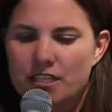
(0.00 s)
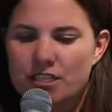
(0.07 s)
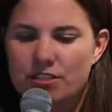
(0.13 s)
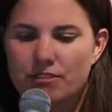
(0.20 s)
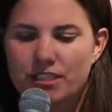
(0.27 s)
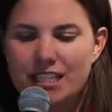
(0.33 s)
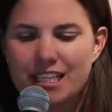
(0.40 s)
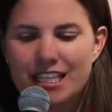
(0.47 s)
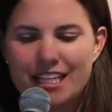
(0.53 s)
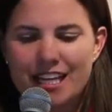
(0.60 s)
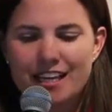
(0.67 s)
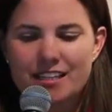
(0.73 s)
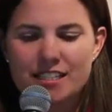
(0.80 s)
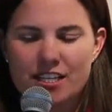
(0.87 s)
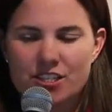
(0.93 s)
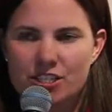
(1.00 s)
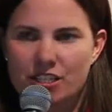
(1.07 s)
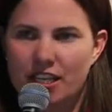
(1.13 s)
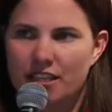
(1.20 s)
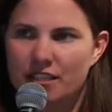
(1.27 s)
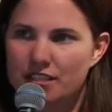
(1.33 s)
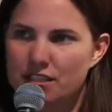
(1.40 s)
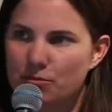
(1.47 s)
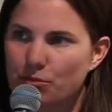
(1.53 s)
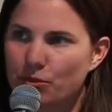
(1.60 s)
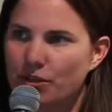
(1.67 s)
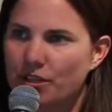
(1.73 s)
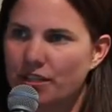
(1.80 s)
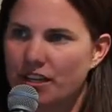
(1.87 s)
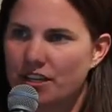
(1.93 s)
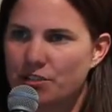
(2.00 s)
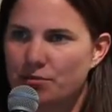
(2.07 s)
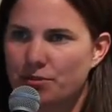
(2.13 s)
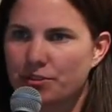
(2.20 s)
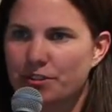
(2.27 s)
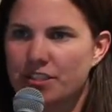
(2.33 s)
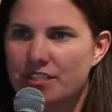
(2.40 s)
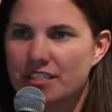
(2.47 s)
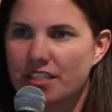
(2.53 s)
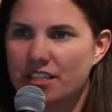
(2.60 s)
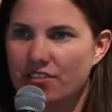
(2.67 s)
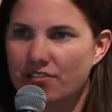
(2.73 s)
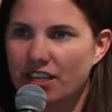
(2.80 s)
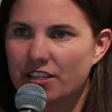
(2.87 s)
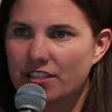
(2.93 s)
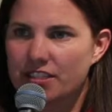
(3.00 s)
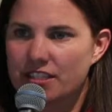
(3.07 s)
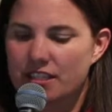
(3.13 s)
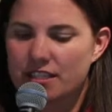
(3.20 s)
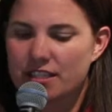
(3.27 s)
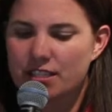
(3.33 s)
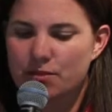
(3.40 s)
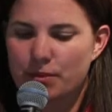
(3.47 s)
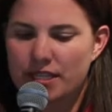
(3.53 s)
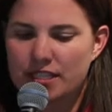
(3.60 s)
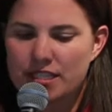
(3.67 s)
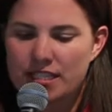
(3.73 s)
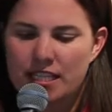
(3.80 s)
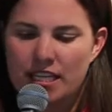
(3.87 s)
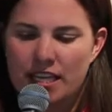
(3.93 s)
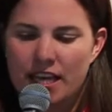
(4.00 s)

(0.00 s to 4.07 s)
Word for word: to really connect, educate, and support entrepreneurs and innovators in this space.